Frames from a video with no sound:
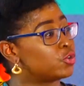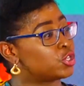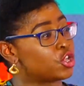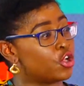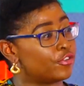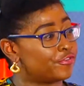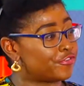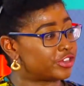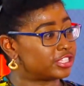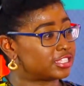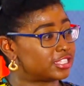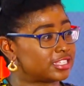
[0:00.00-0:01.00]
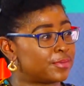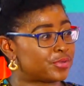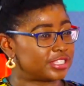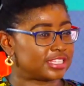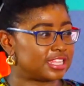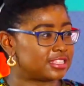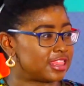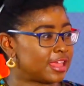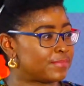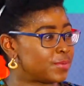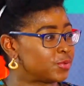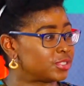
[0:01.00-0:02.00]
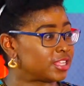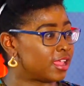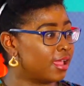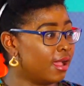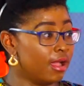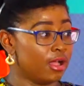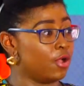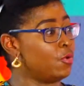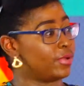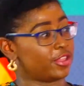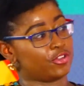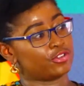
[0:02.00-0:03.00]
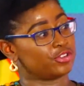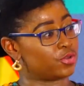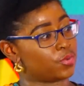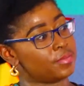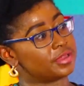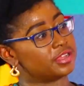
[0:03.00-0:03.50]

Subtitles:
I go to conferences, I'm presenting, that people say, oh my God, you're a